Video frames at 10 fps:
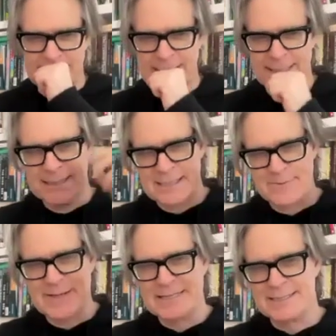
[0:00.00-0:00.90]
And he
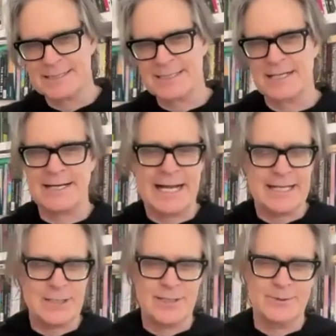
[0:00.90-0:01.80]
expects this and I
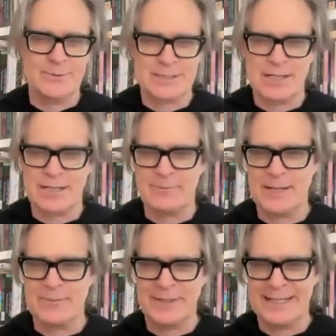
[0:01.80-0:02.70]
had no idea what to talk
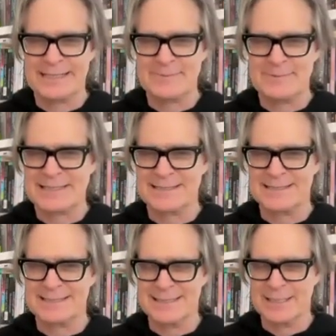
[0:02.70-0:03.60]
about, but he expects
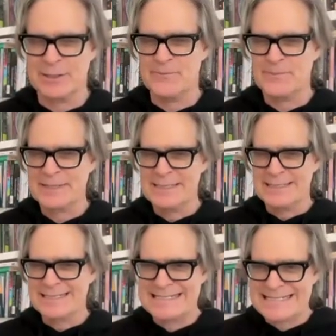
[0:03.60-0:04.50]
this,
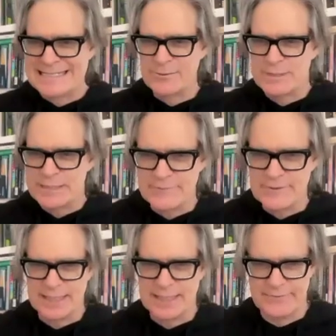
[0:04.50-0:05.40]
this series
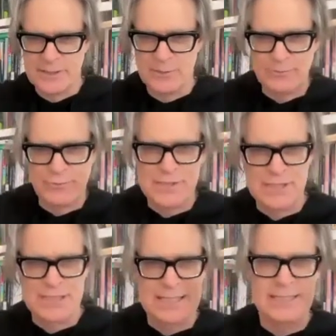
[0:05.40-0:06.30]
of kind of,
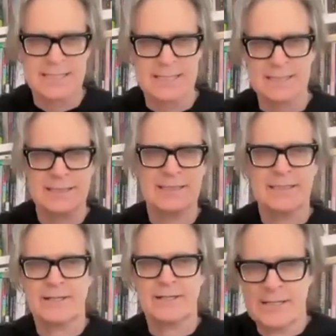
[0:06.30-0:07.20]
precise,
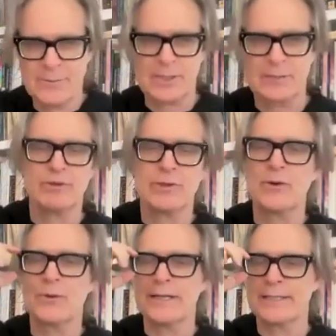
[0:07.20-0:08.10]
we're going to
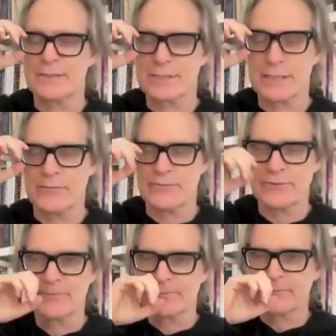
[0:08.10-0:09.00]
blow away no self.
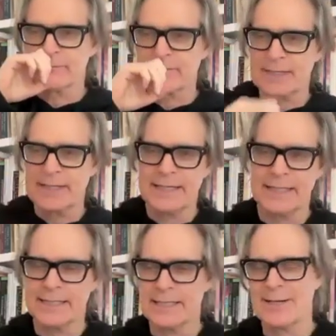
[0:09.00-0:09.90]

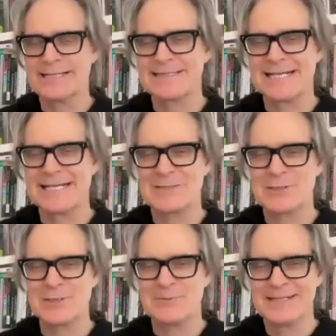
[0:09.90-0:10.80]
And, I said
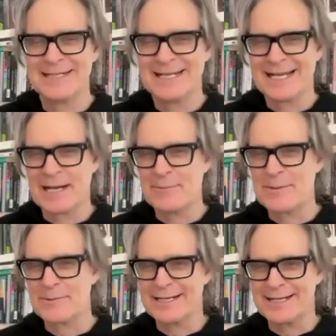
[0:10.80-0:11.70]
to him, and I
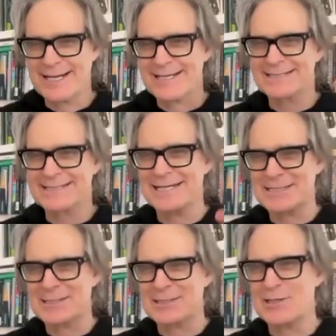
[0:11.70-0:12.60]
remember like Goddess kind
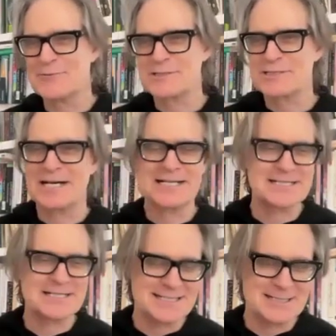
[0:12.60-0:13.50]
of took over as
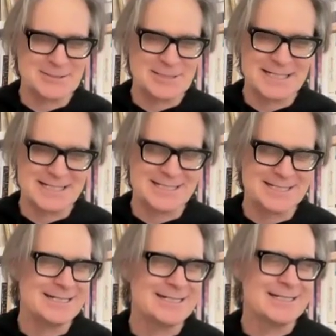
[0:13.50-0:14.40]
Goddess,
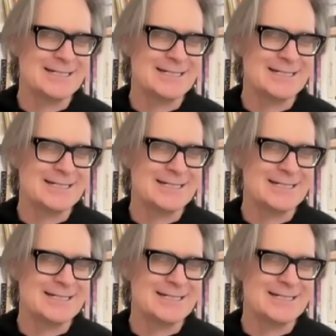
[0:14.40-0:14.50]
does.